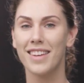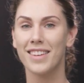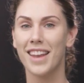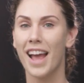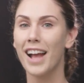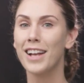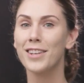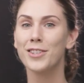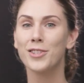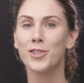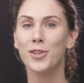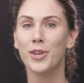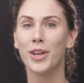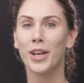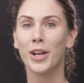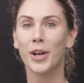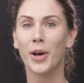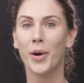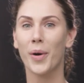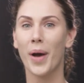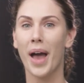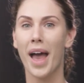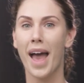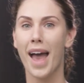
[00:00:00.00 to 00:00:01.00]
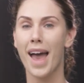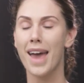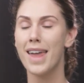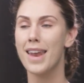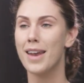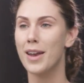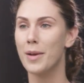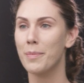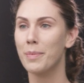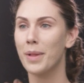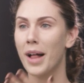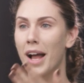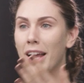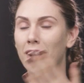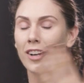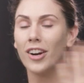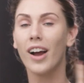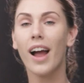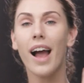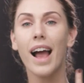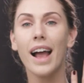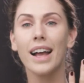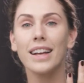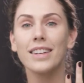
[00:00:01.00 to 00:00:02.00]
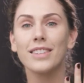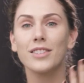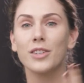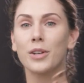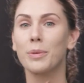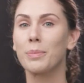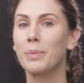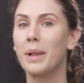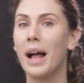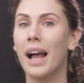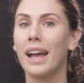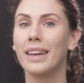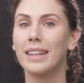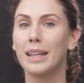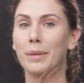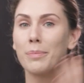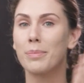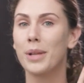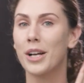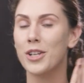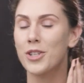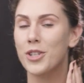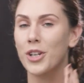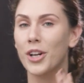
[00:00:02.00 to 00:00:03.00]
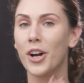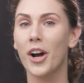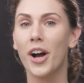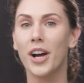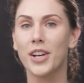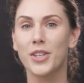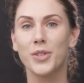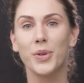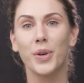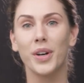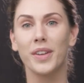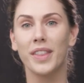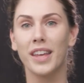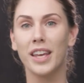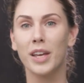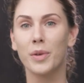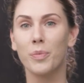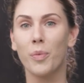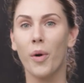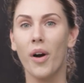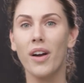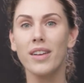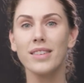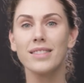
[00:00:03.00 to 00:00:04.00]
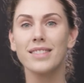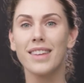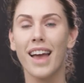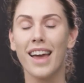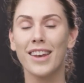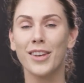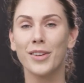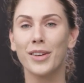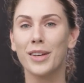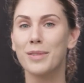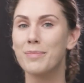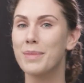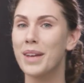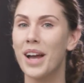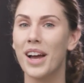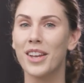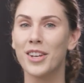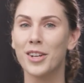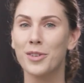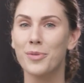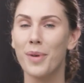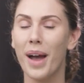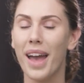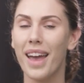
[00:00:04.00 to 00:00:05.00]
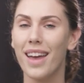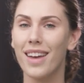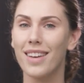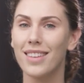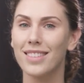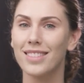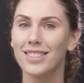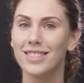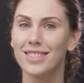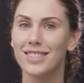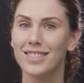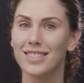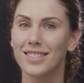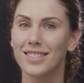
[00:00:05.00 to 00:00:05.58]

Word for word: Next, you can go ahead and apply your eyes or apply any blush or contour that you want and you can be on your way.